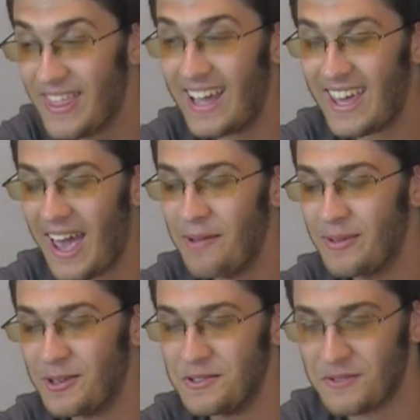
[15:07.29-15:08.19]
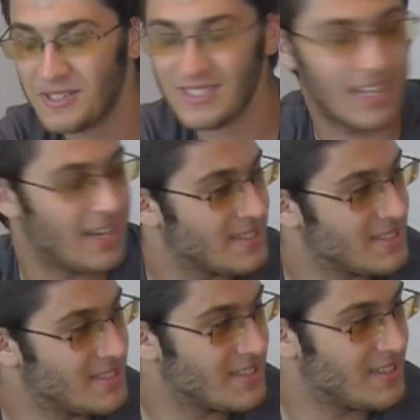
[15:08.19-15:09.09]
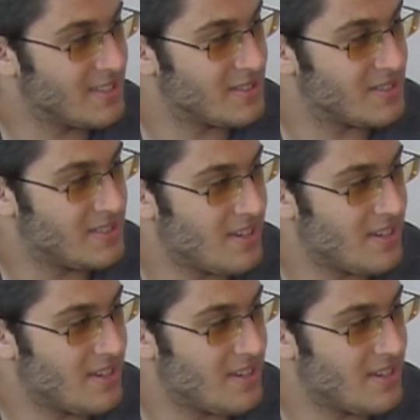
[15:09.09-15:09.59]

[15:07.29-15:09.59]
That cameo in First Class is